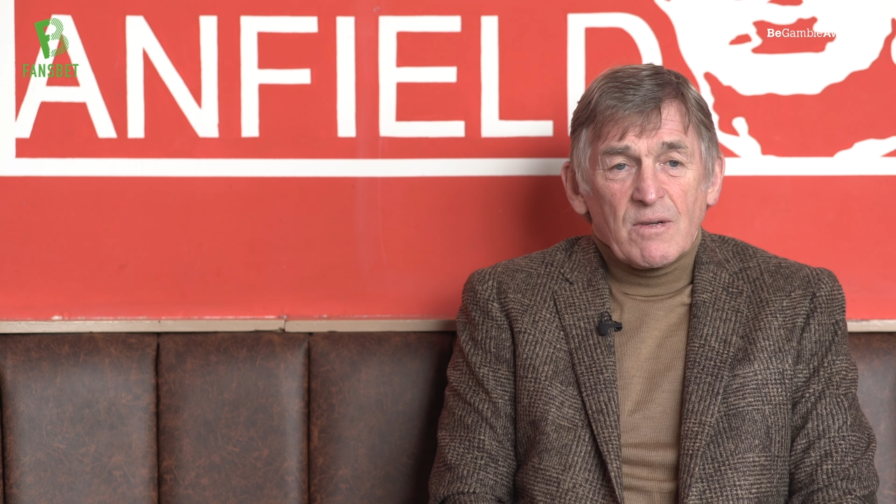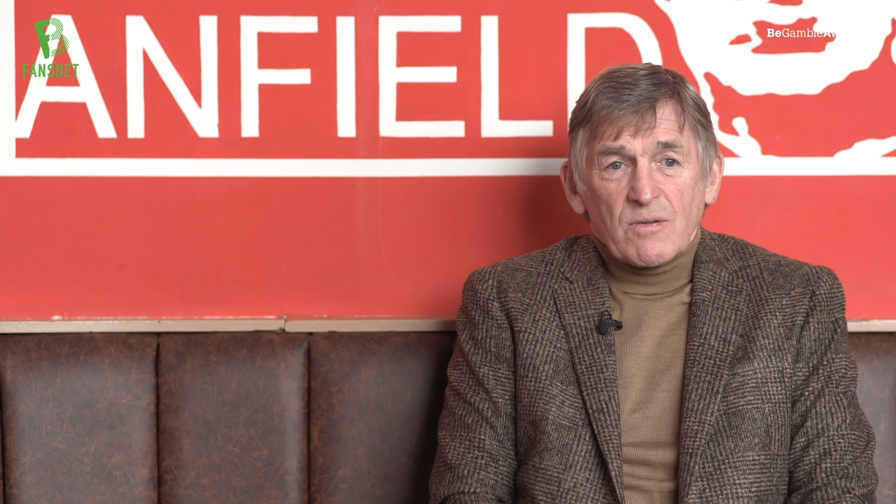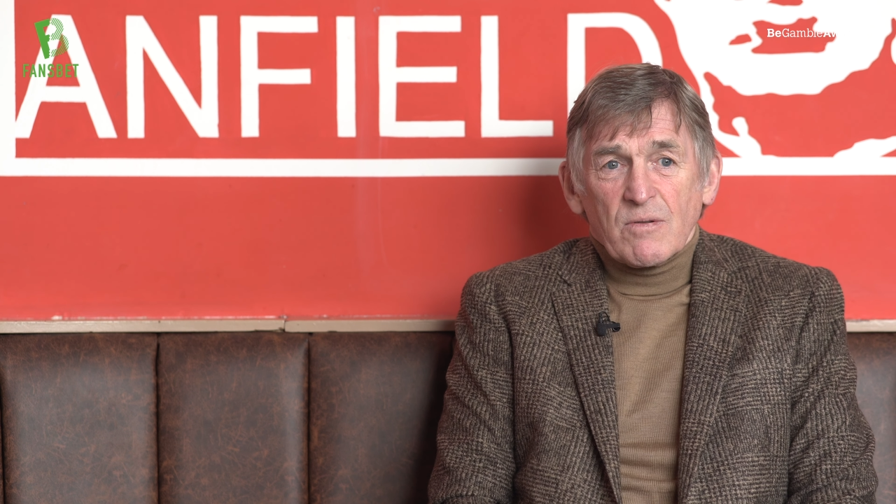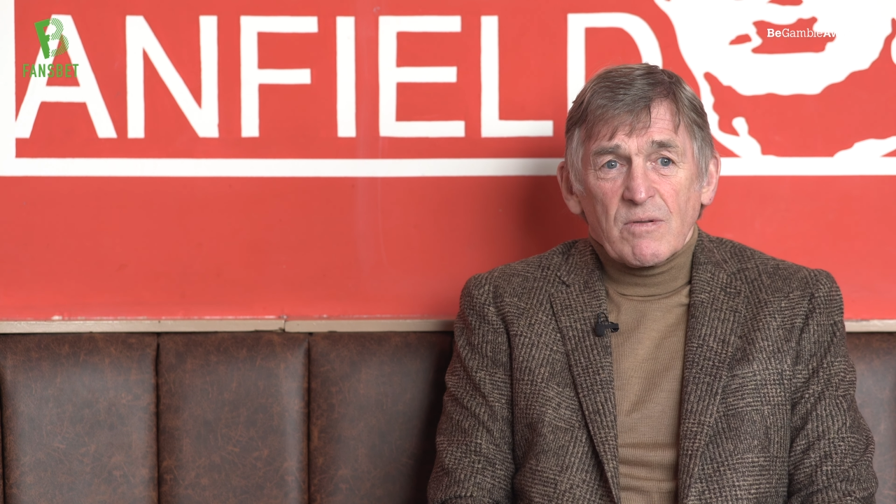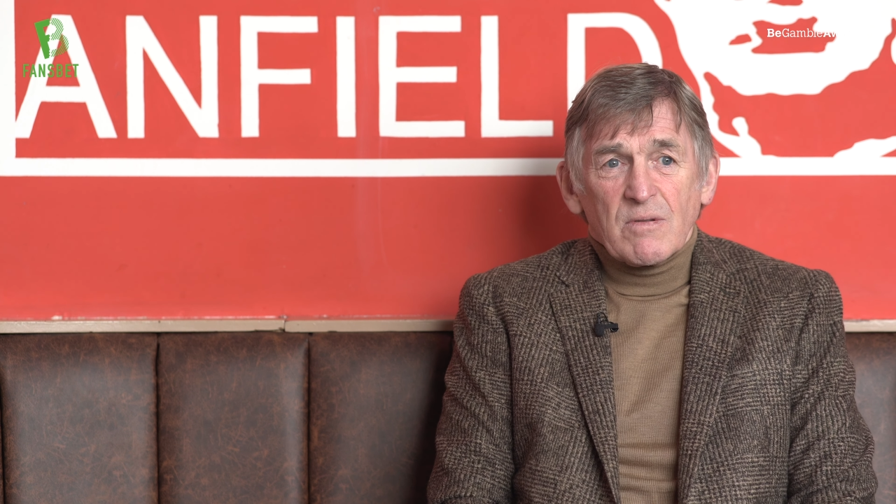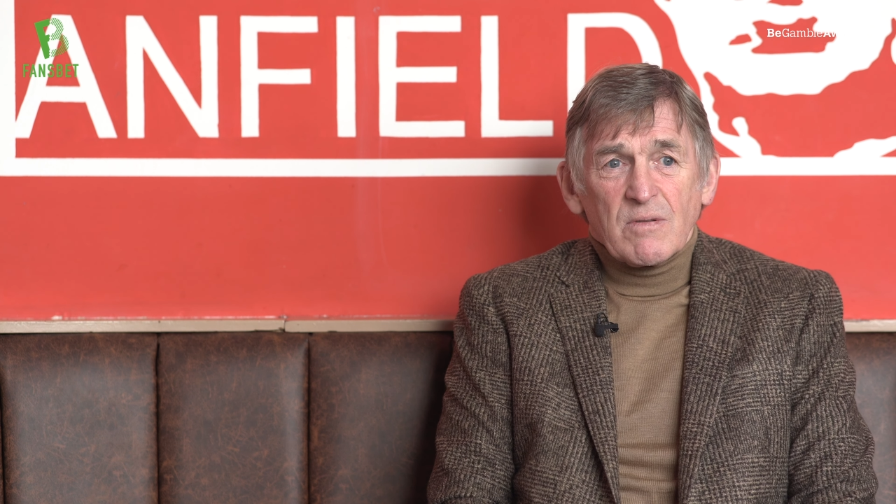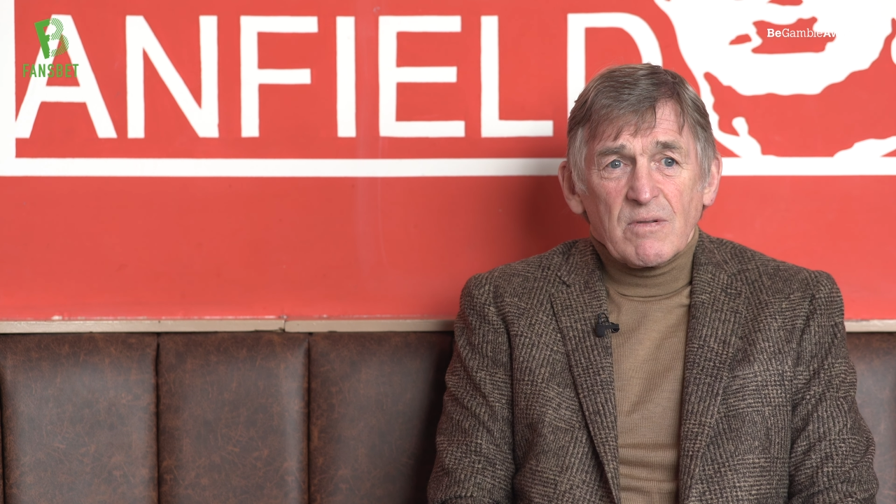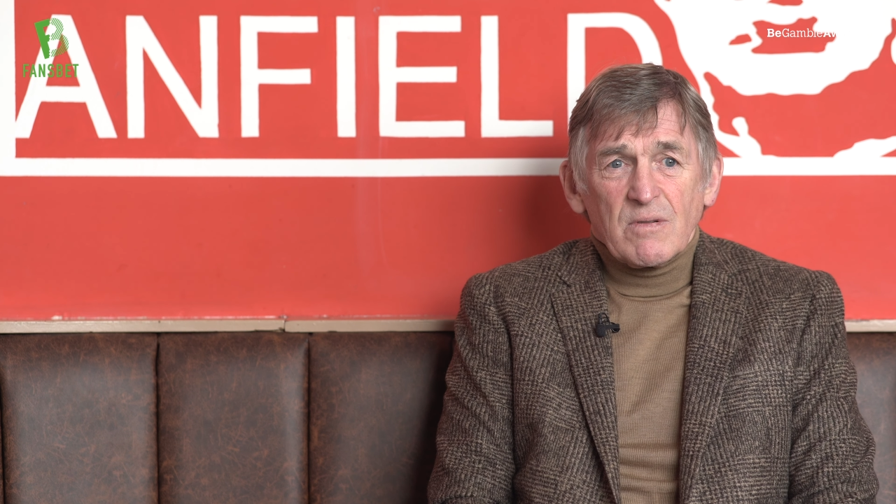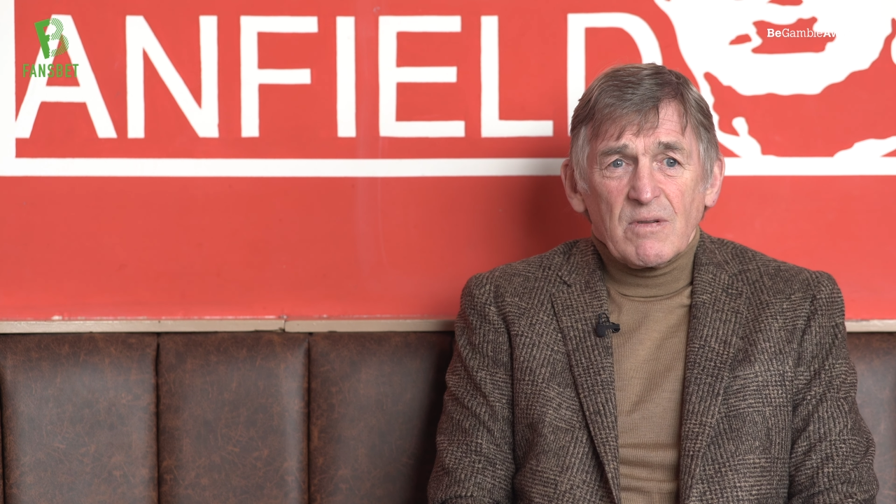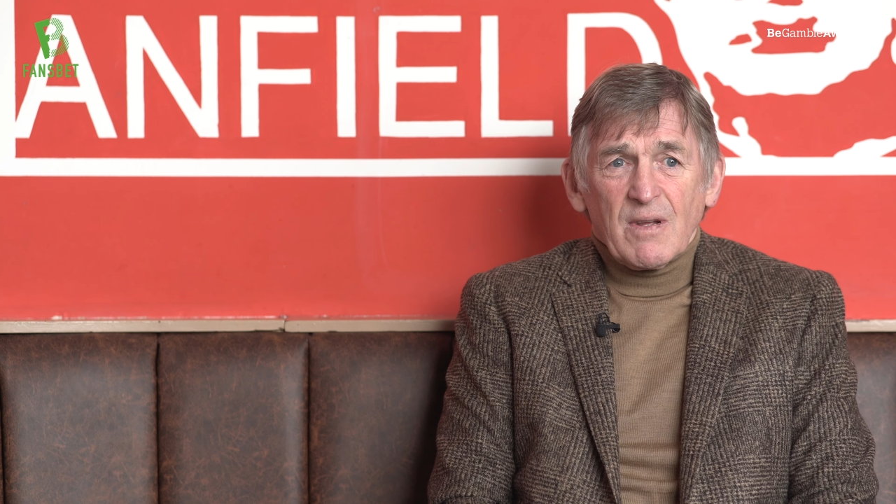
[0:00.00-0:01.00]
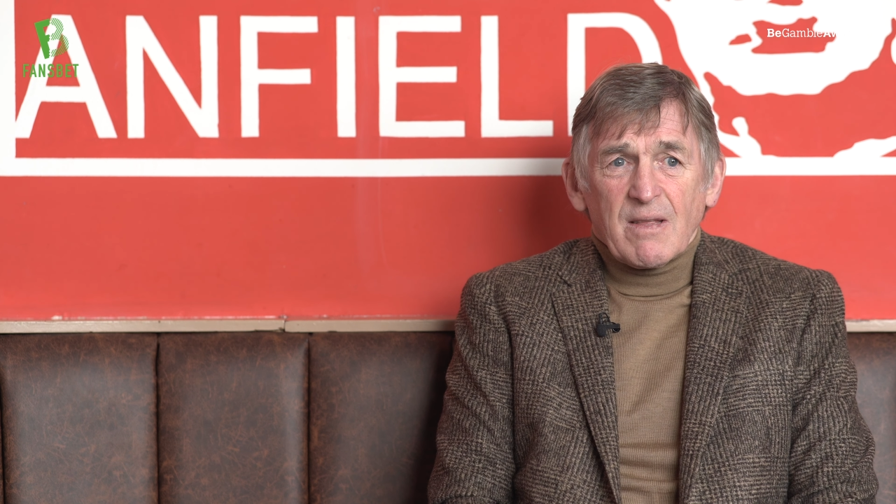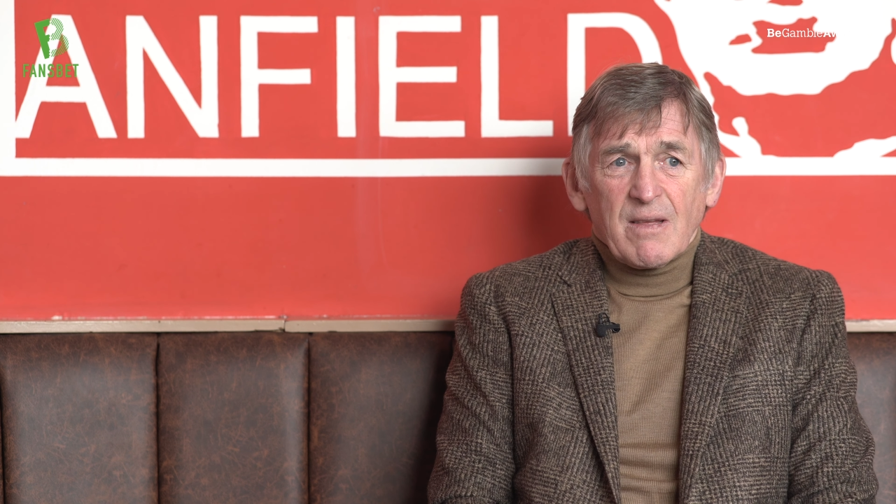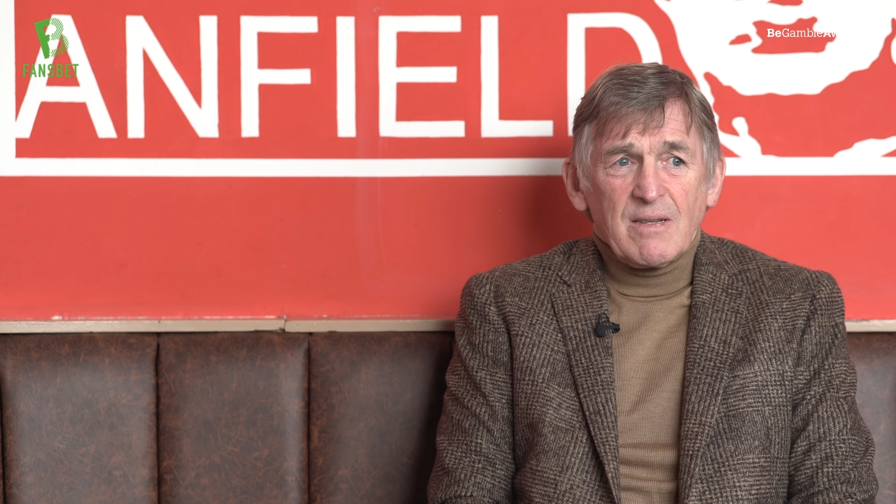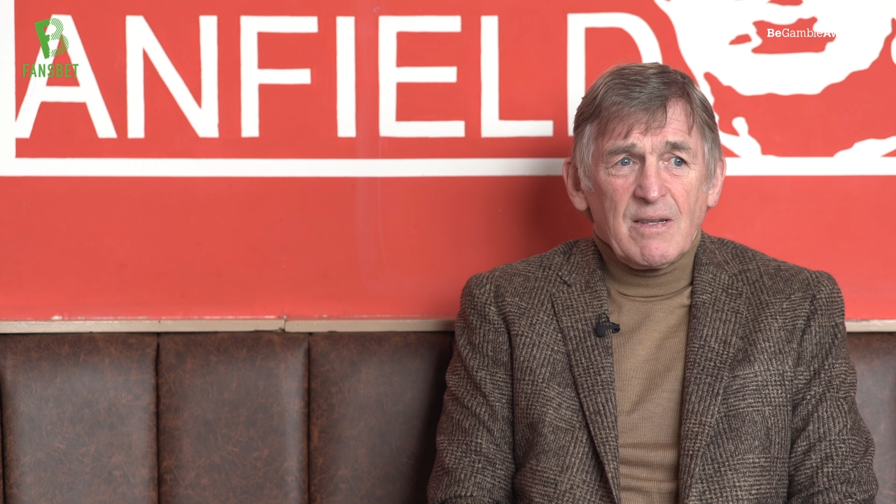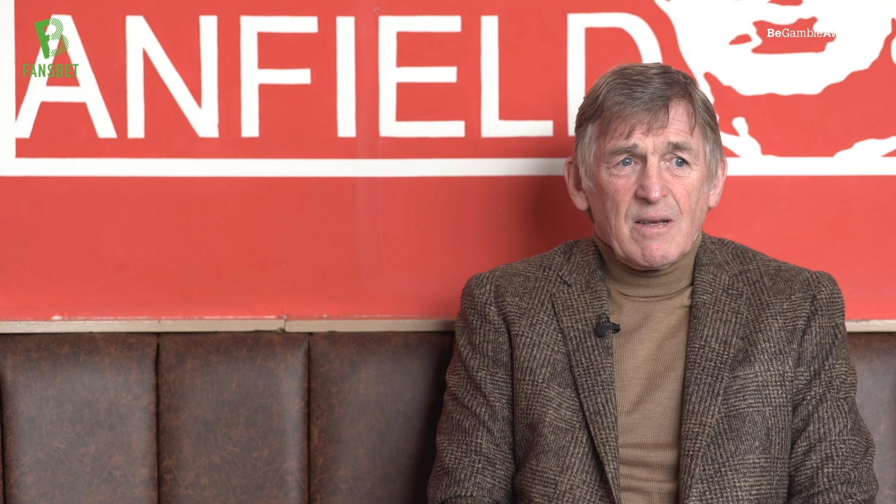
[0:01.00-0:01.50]
So I
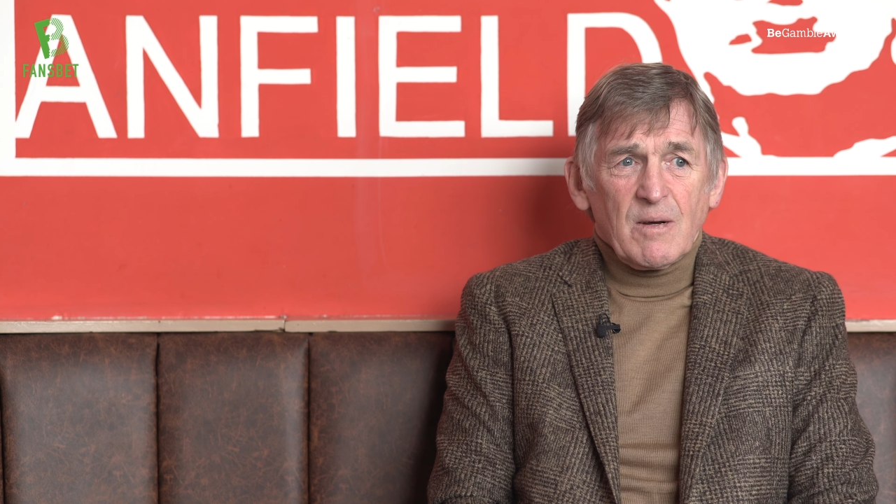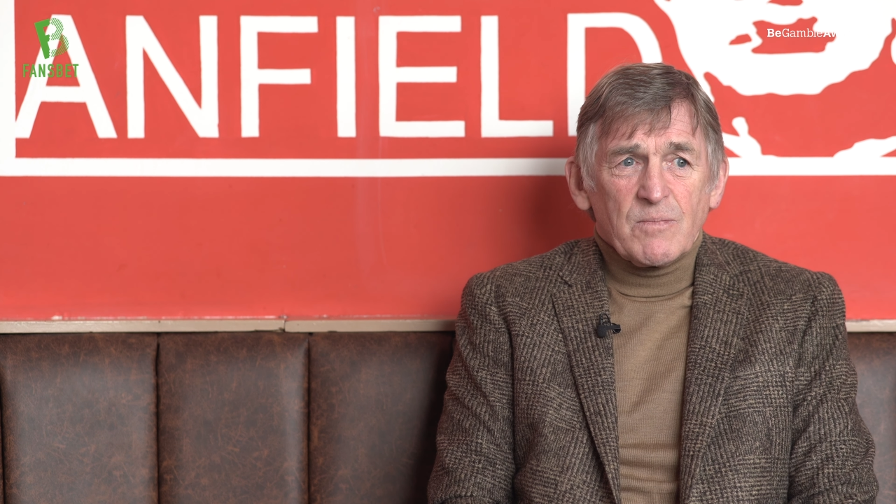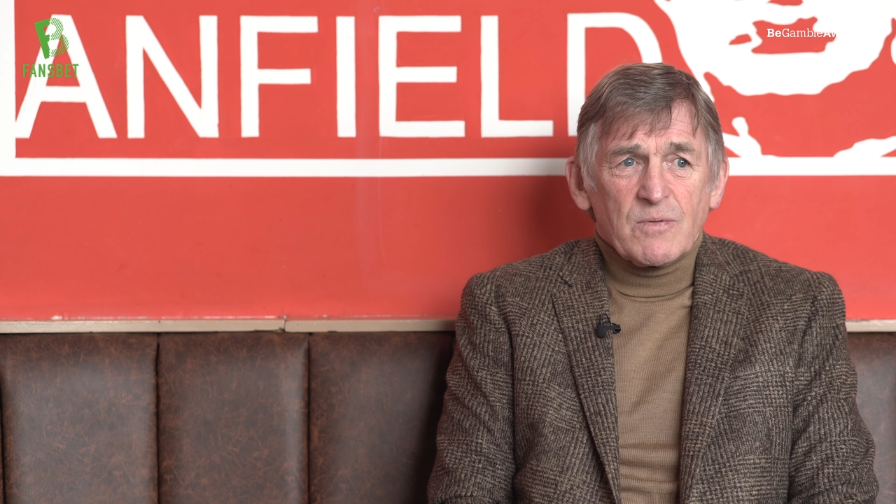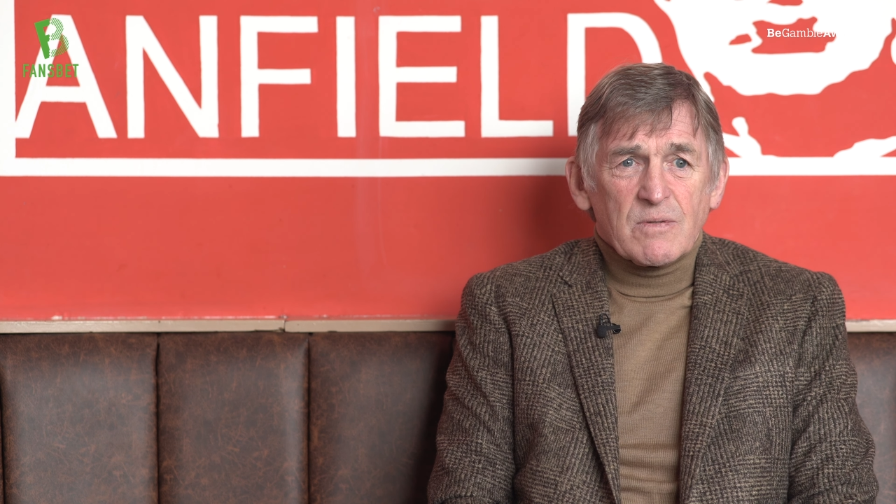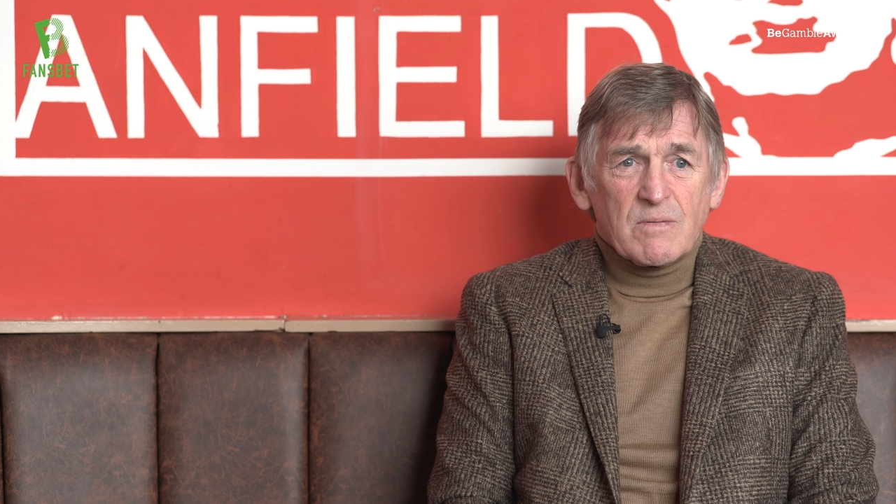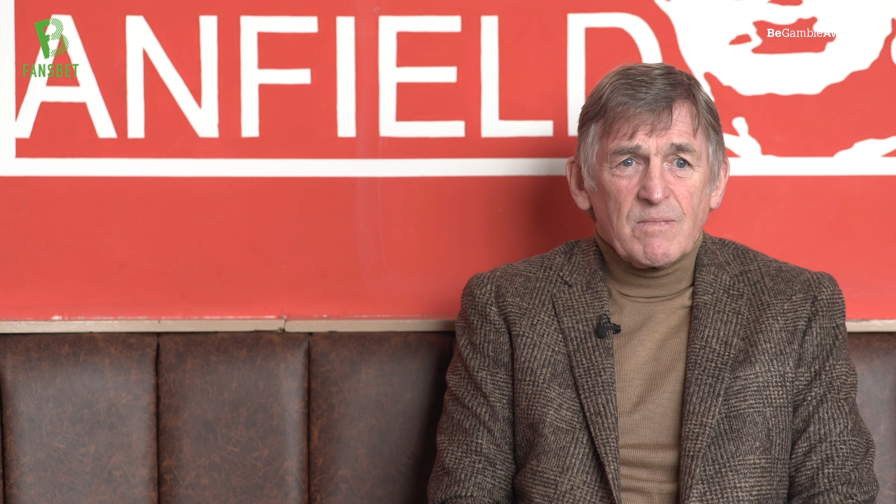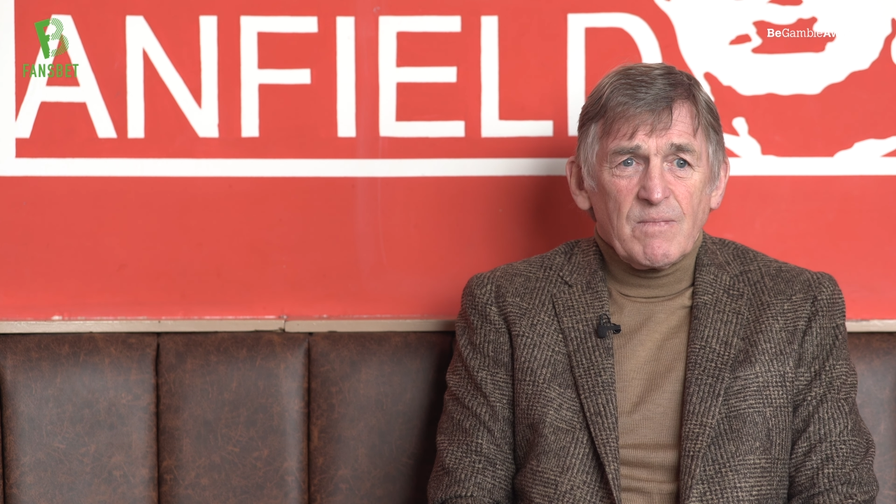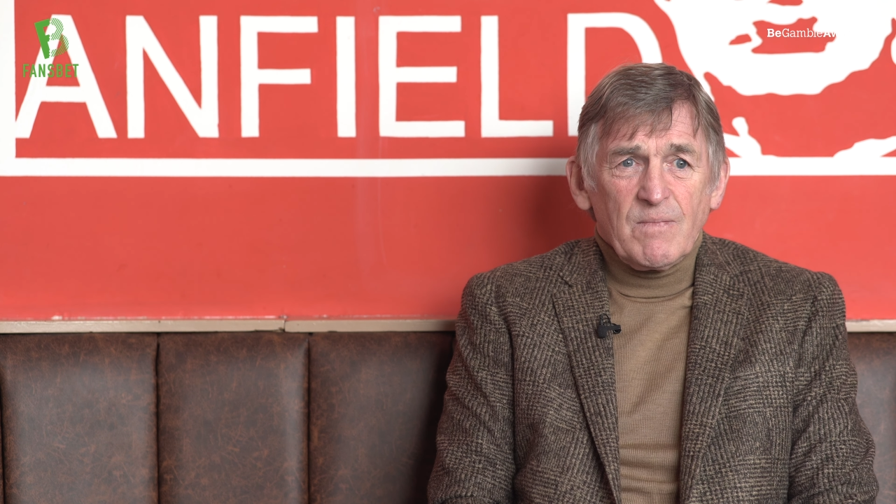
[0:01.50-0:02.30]
think it comes,